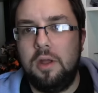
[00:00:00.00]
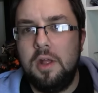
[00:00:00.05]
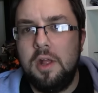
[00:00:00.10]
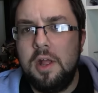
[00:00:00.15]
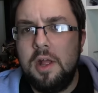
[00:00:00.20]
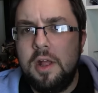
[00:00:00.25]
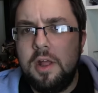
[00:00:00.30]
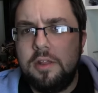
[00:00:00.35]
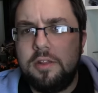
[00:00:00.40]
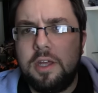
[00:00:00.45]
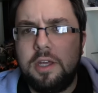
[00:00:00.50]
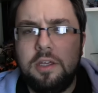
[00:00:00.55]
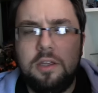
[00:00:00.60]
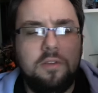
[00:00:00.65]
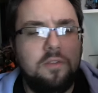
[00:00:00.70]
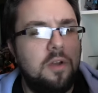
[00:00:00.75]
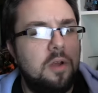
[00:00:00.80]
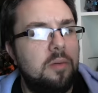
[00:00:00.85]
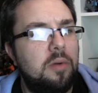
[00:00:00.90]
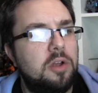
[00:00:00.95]
Thank
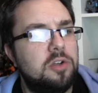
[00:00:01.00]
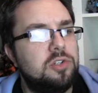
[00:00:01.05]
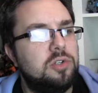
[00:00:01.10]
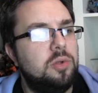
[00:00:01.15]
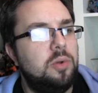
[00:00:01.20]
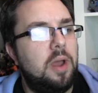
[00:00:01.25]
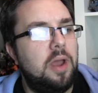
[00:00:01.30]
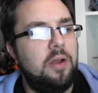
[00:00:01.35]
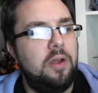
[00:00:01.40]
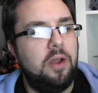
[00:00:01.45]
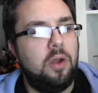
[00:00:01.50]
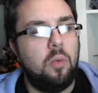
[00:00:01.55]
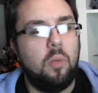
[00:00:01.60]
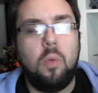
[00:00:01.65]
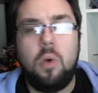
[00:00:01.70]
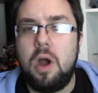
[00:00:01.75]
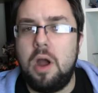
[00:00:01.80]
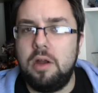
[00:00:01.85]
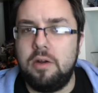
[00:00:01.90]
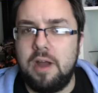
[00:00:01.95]
you very much to Eric
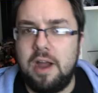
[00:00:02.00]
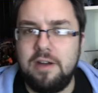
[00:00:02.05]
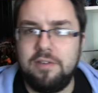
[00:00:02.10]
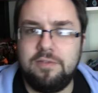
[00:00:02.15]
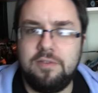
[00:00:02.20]
Wyrath